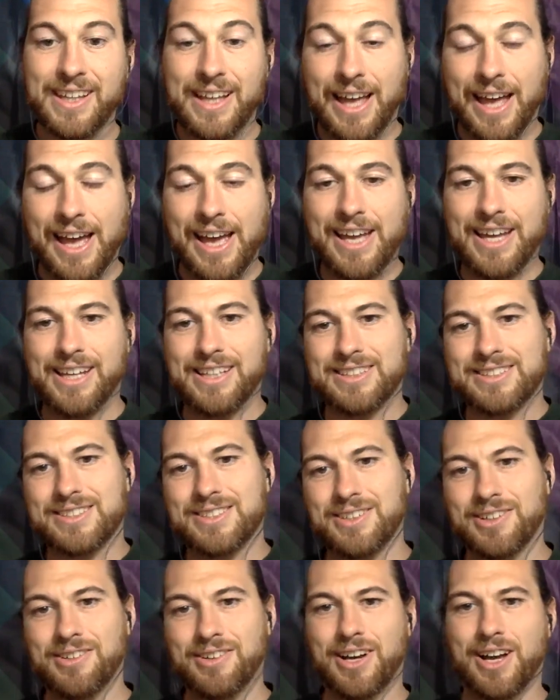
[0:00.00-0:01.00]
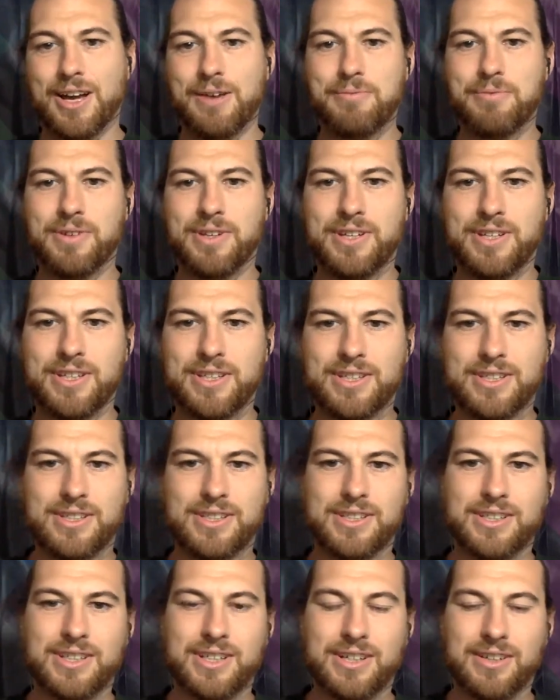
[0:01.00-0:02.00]
Hi, so I'm
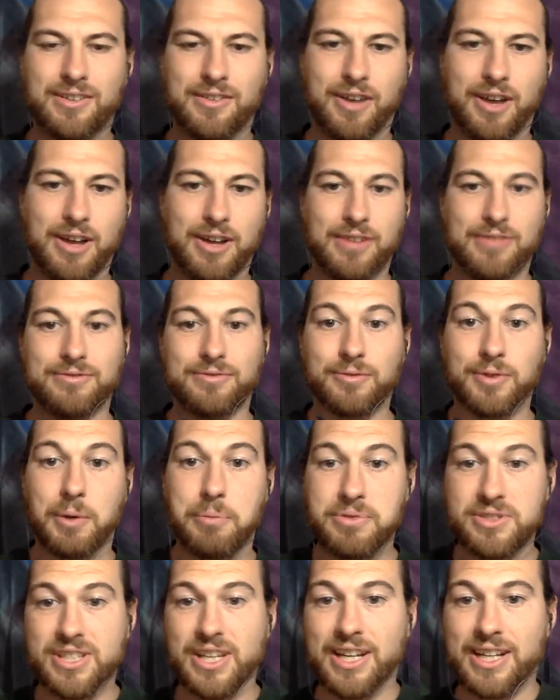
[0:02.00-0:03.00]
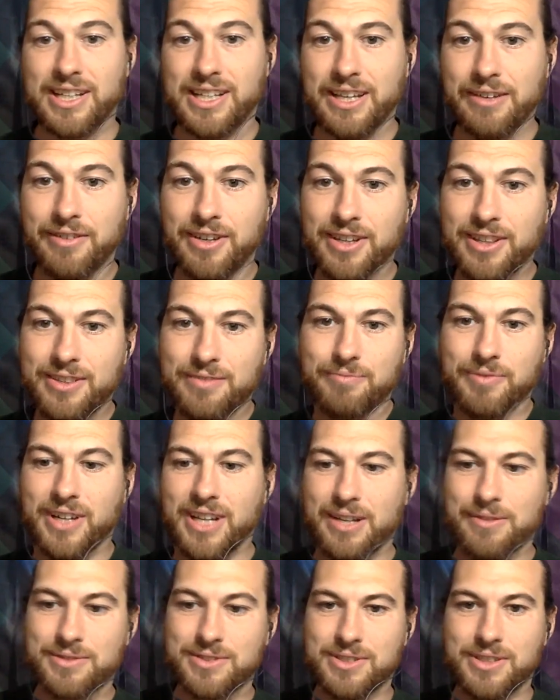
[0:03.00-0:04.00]
here representing Giveth. My
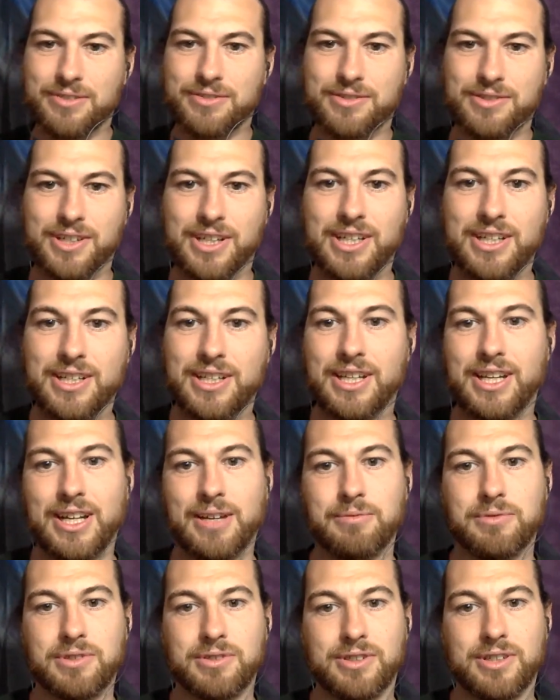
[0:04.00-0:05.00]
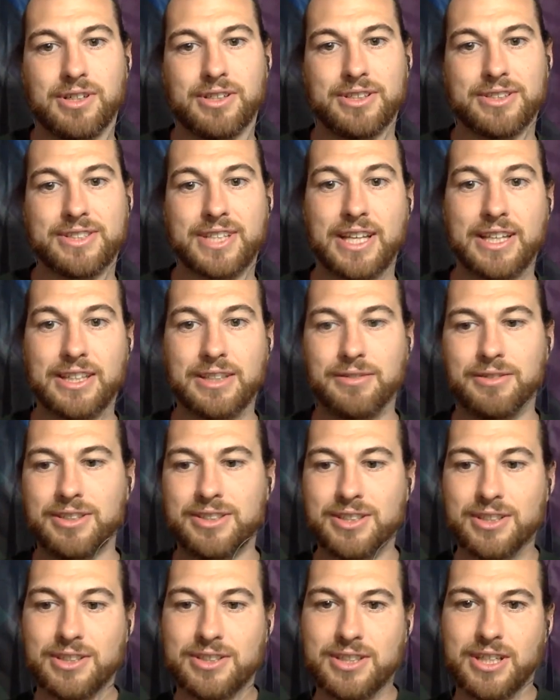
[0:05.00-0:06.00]
name is Griff Green, and I'm doing all the scaling
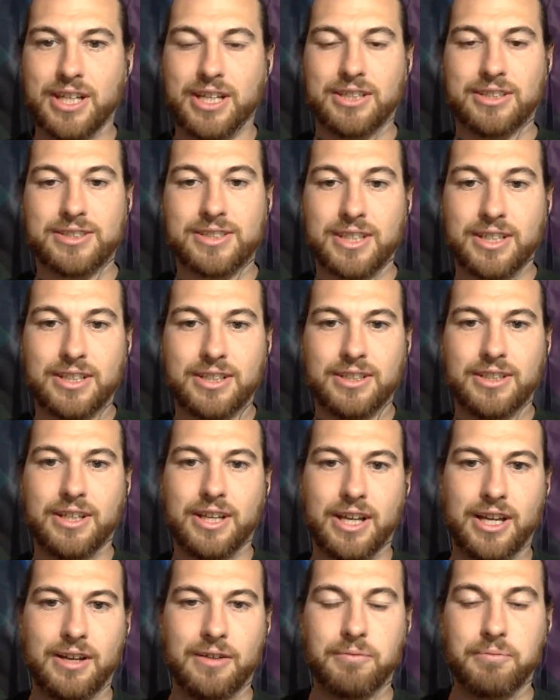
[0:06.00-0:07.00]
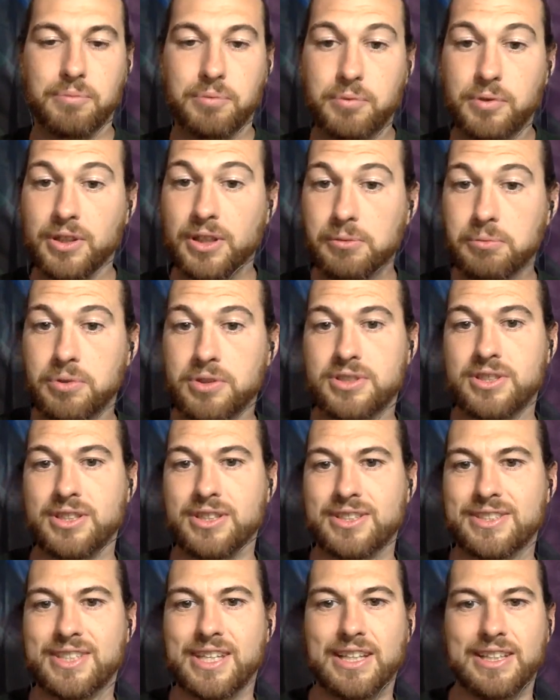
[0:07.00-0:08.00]
research and starting really pushing
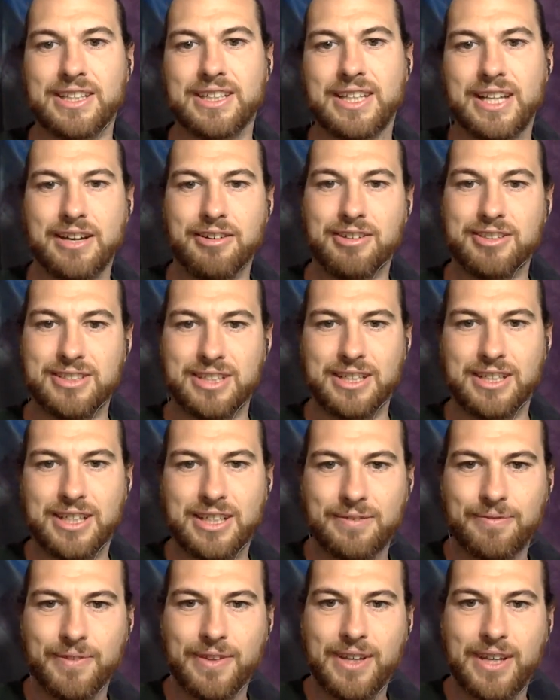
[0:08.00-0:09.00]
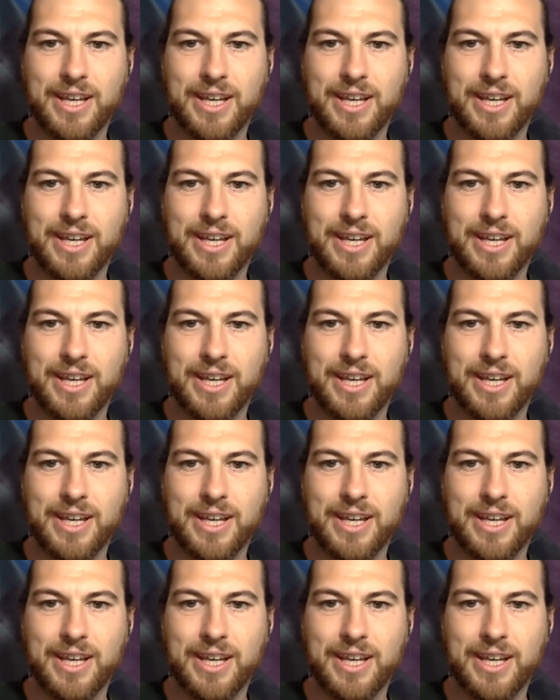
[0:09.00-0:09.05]
the Scaling Now agenda.